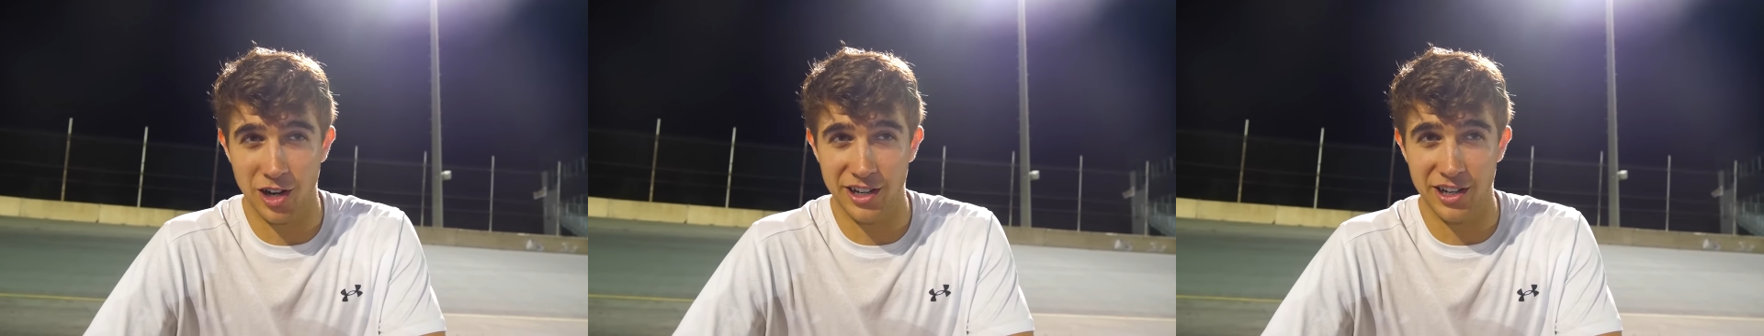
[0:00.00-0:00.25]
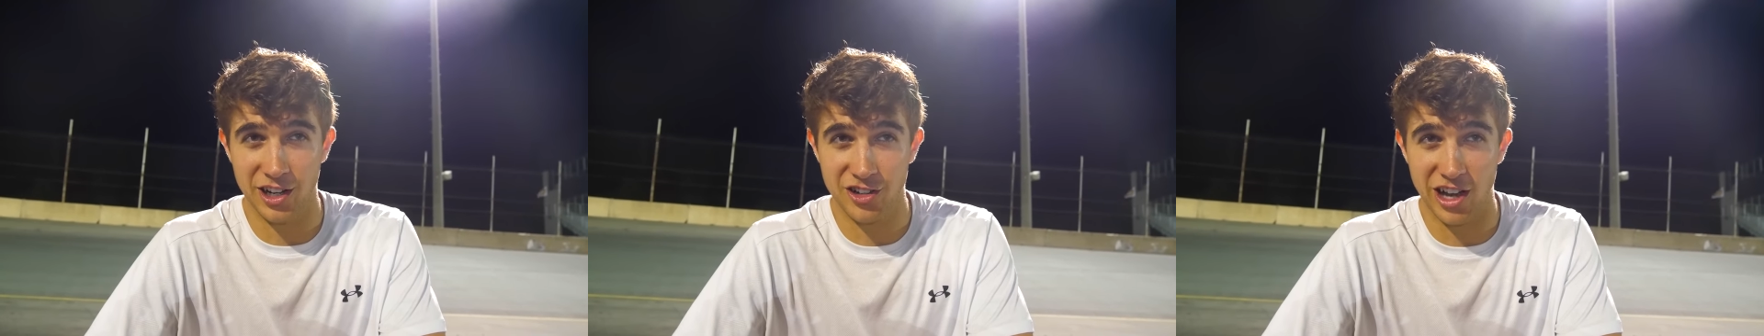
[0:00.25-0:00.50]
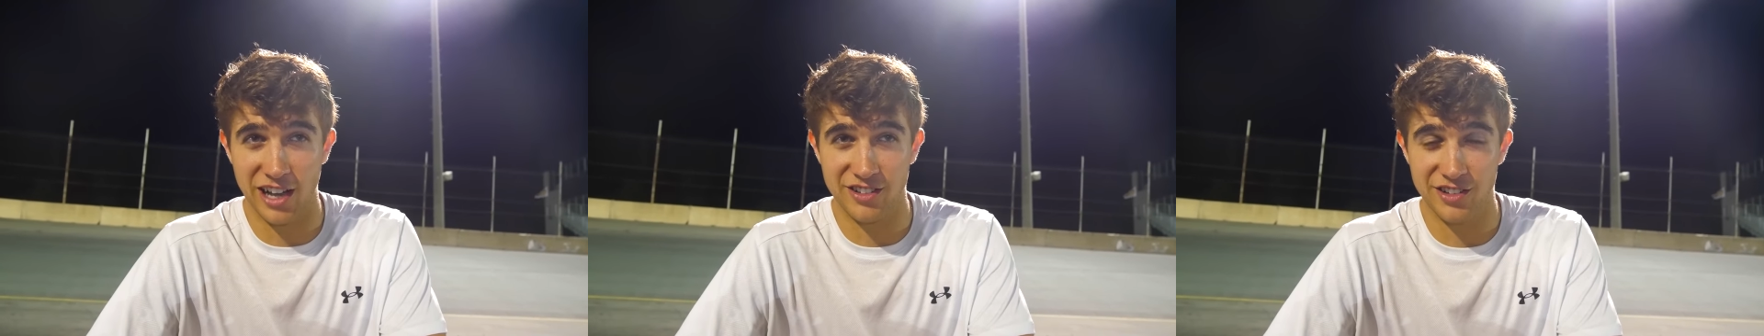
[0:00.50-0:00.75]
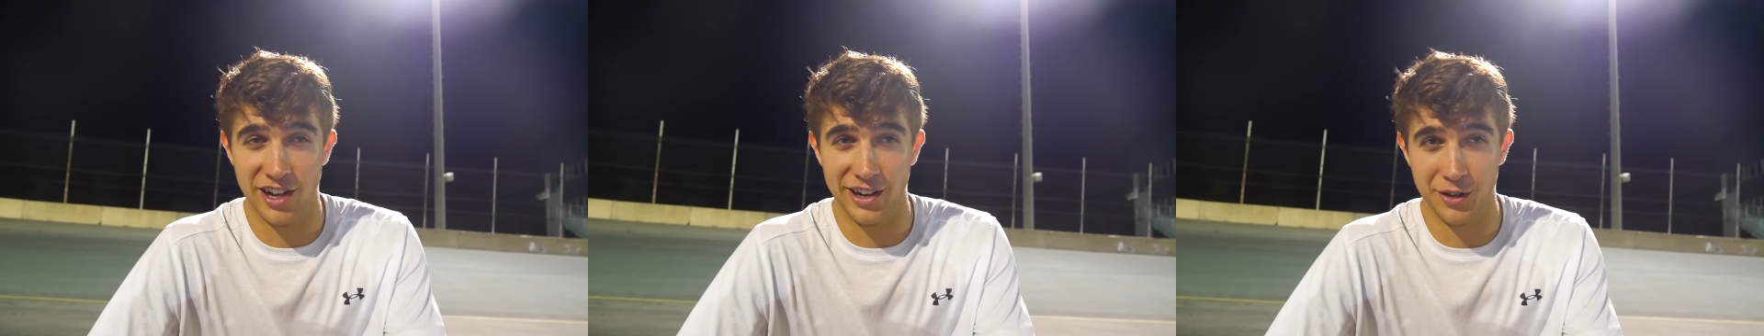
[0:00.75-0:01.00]
I did a
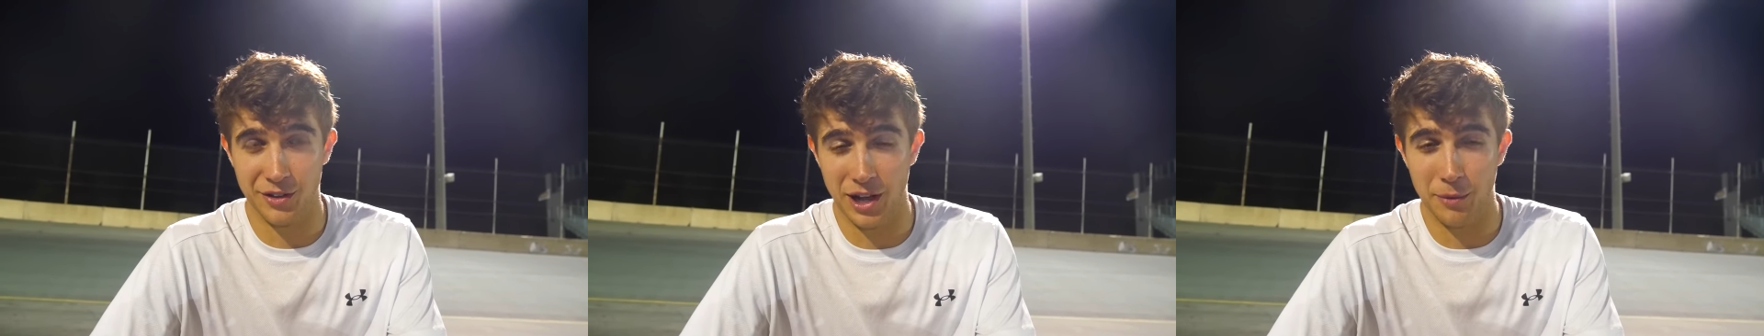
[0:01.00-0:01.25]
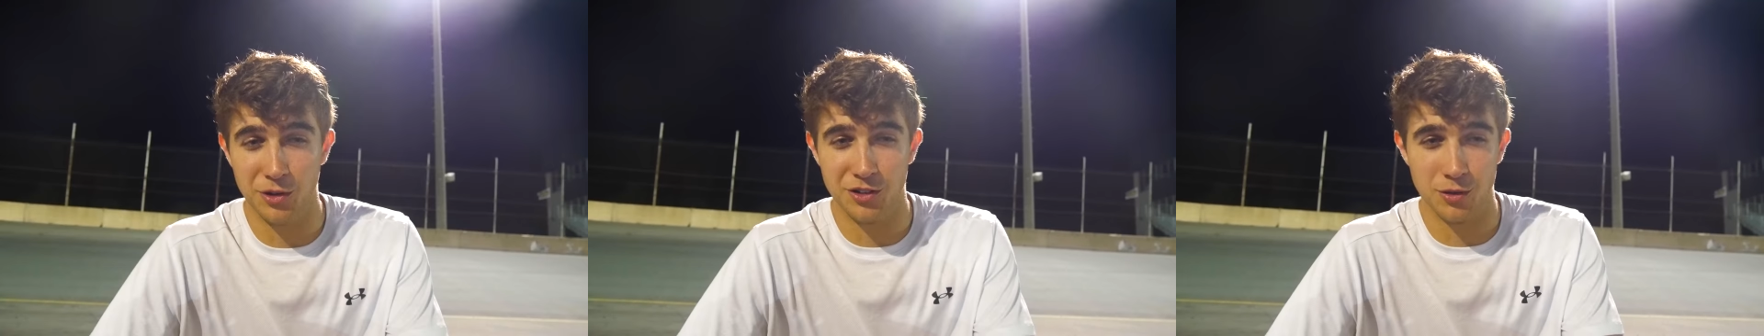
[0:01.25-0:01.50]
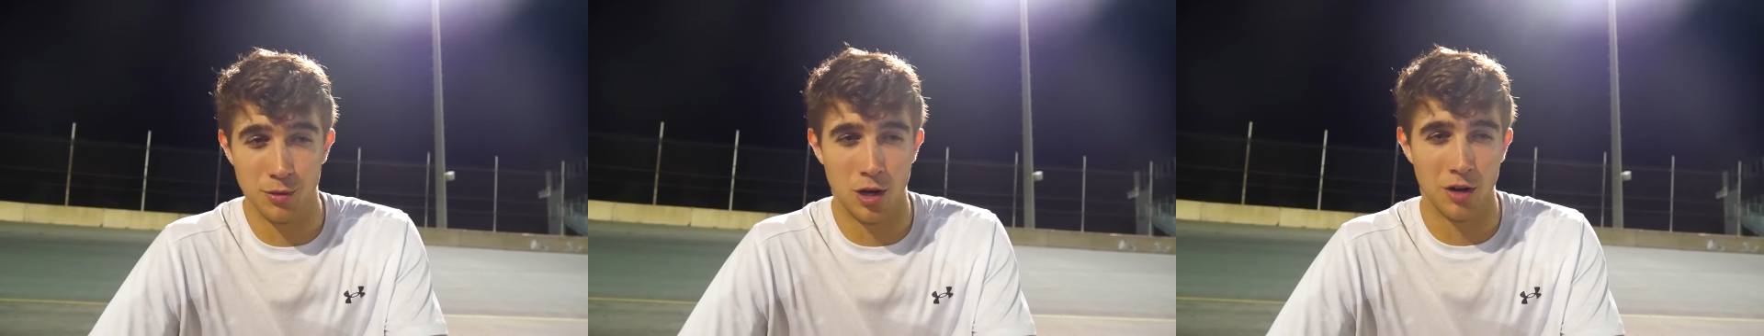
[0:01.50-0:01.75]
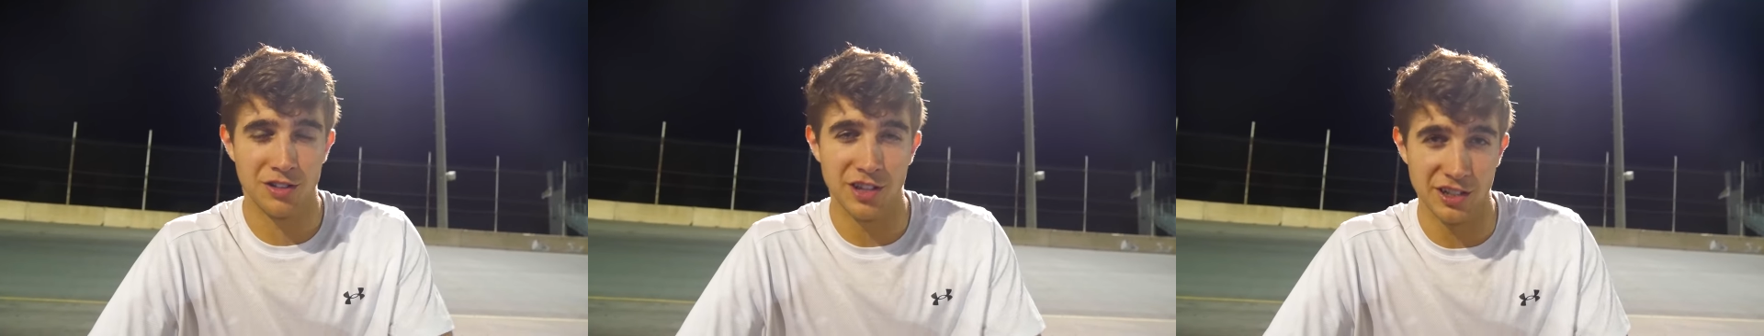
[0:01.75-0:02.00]
chassis dyno. That was the
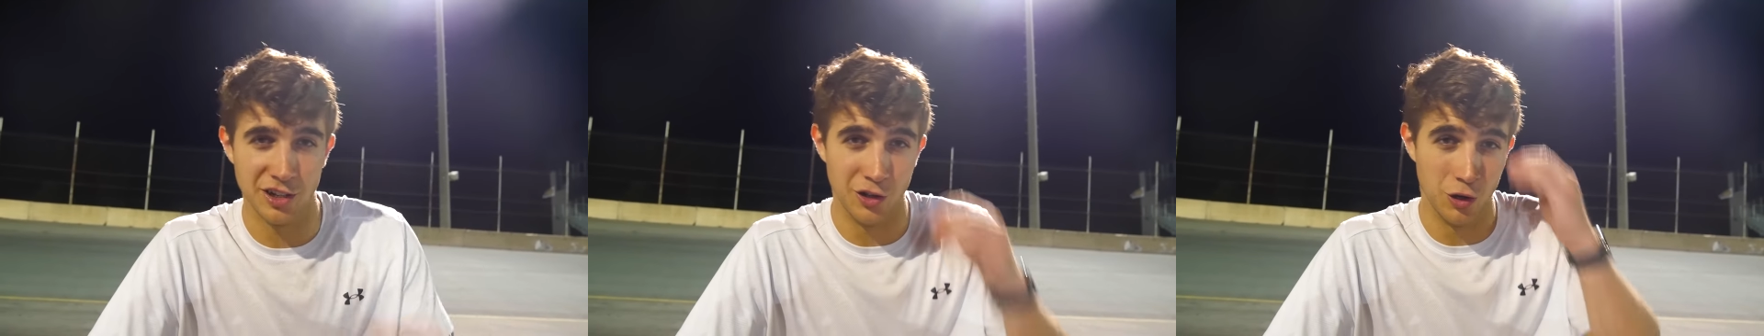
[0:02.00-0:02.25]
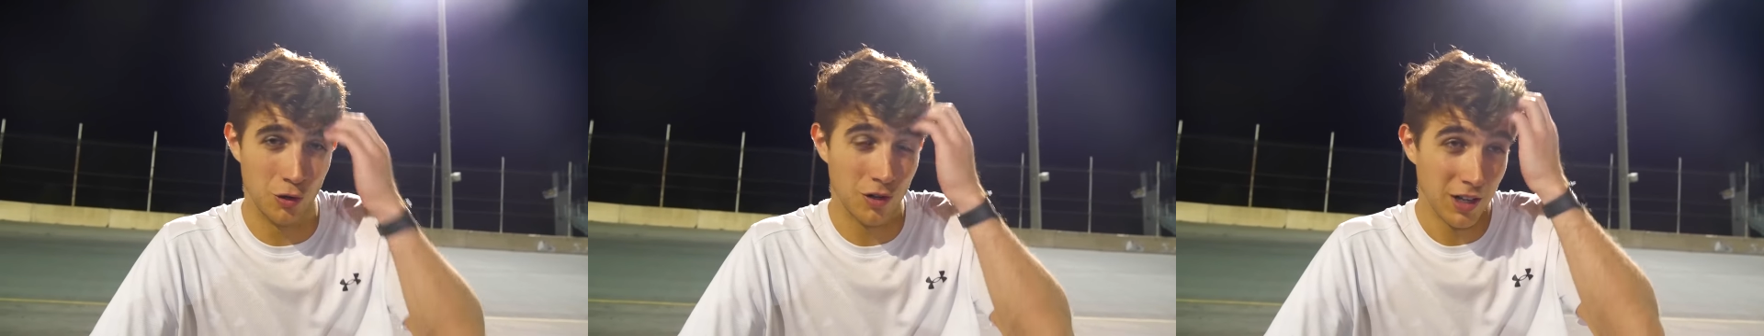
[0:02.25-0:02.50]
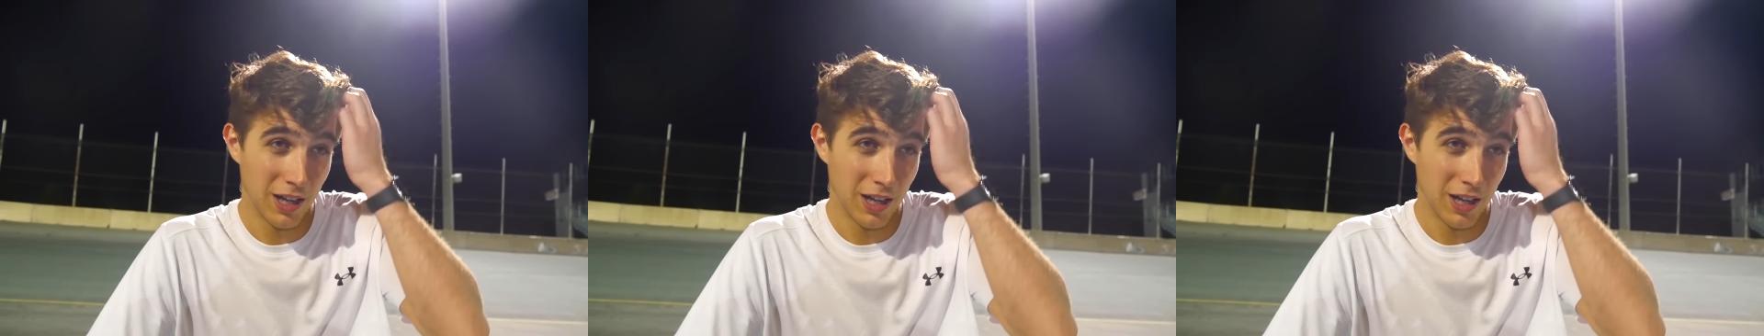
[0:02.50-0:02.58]
wrong thing to do.